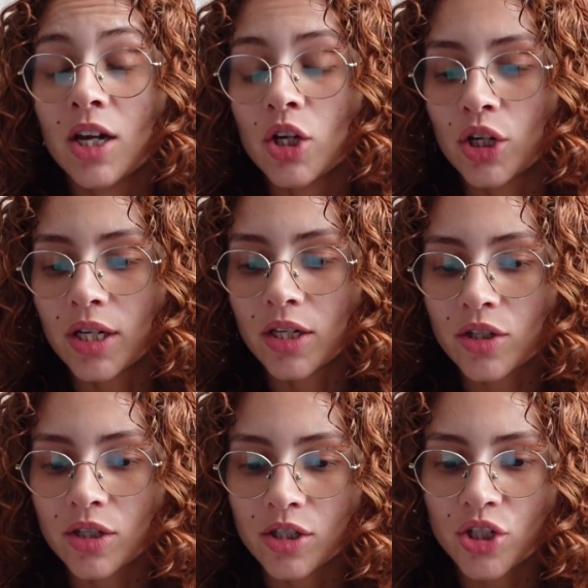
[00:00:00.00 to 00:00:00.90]
You need
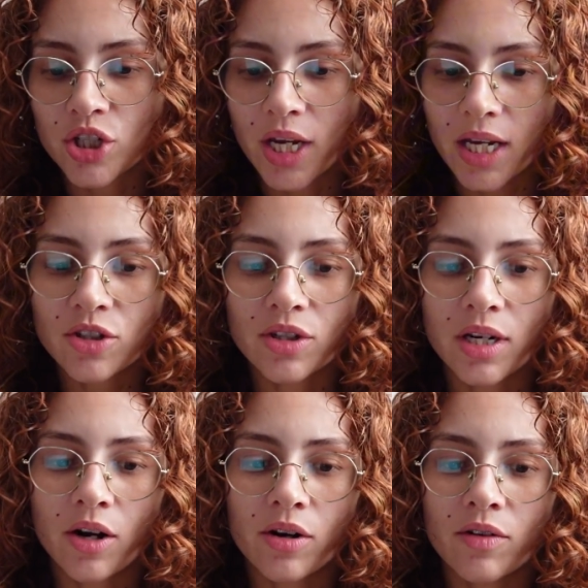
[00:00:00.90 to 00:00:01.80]
to change the
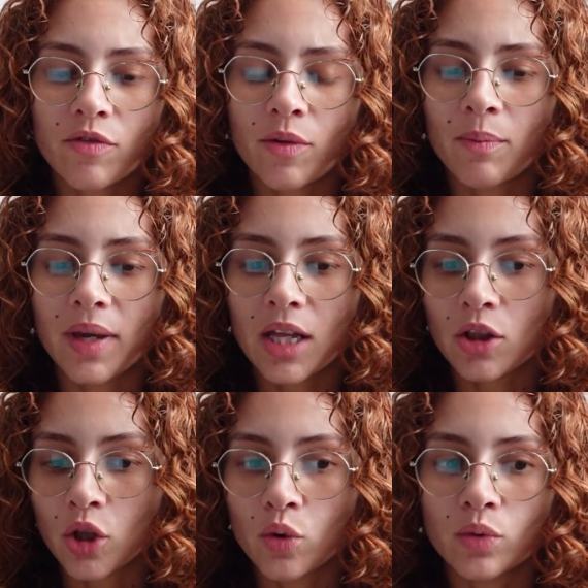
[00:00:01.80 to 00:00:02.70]
narrative from
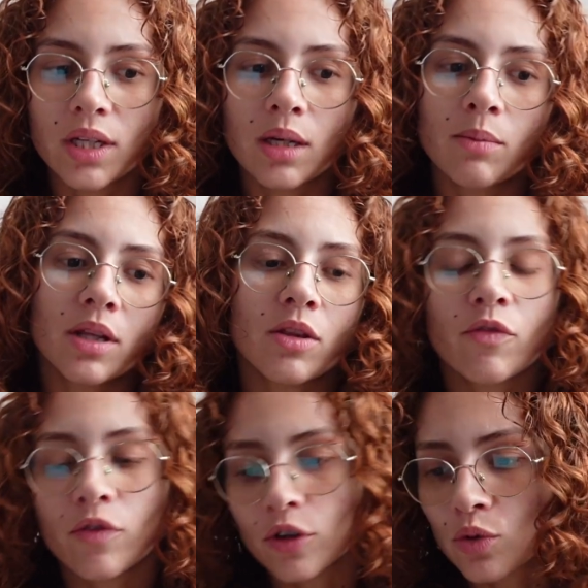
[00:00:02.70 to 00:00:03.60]
being lonely, being the
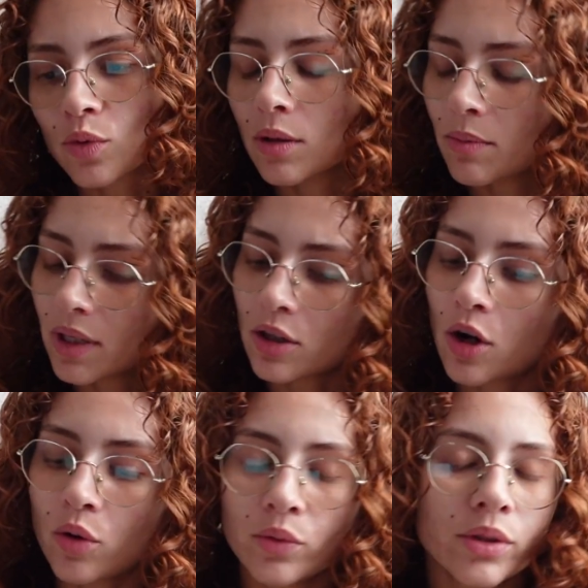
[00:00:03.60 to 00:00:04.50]
first one, being the
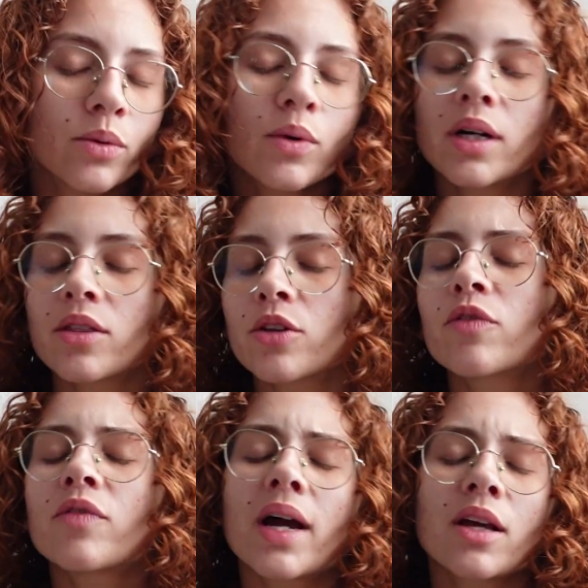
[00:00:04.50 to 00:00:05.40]
only one, the
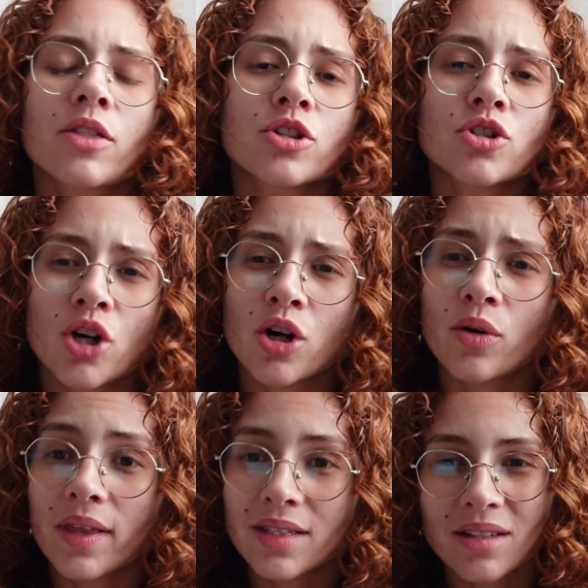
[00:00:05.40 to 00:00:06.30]
fight, the
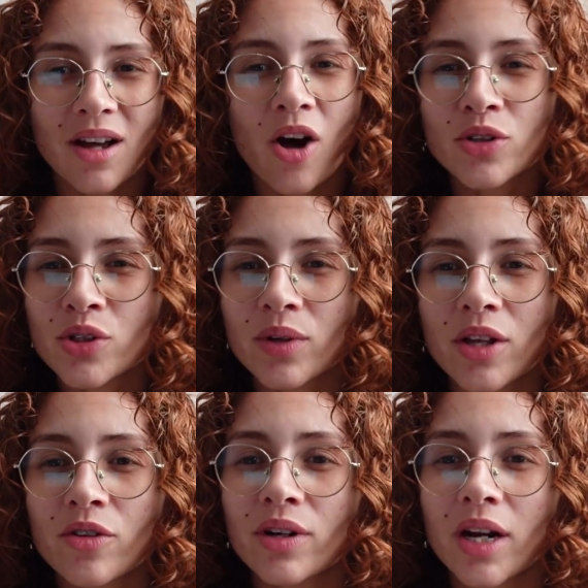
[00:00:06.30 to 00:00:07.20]
struggle. That's also
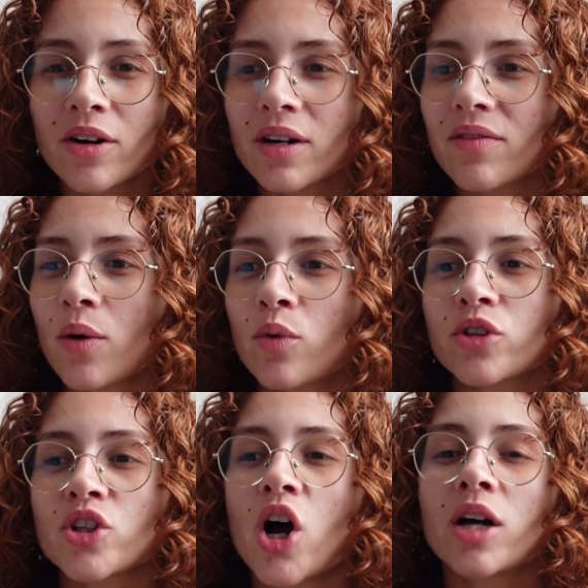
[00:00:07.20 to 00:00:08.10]
another narrative that we're
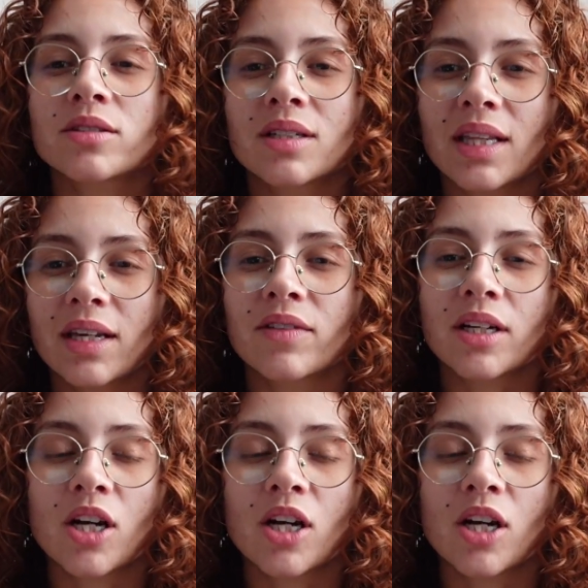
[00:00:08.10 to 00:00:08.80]
taught to live in